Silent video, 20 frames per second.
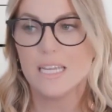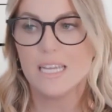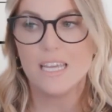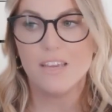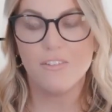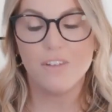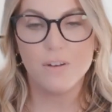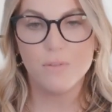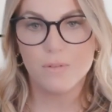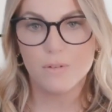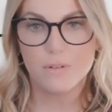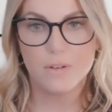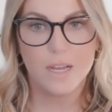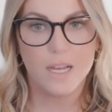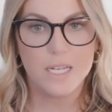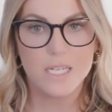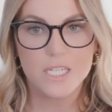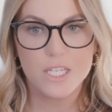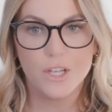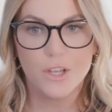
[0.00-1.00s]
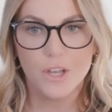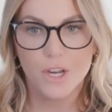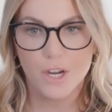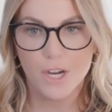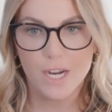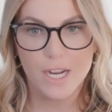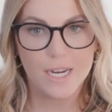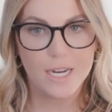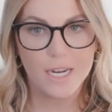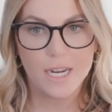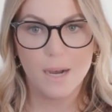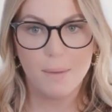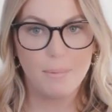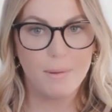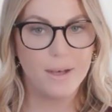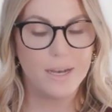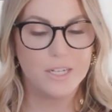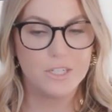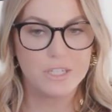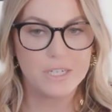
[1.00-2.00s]
even until you're at a couple
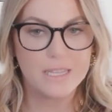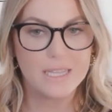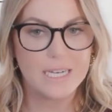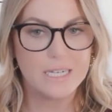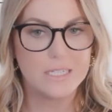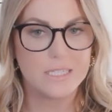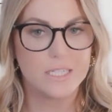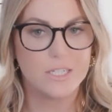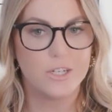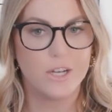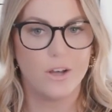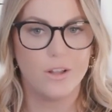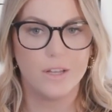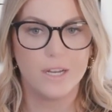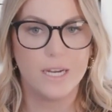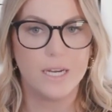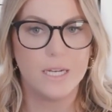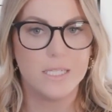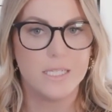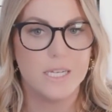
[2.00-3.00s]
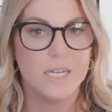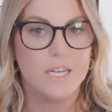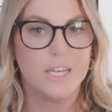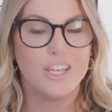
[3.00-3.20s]
hundred thousand dollars,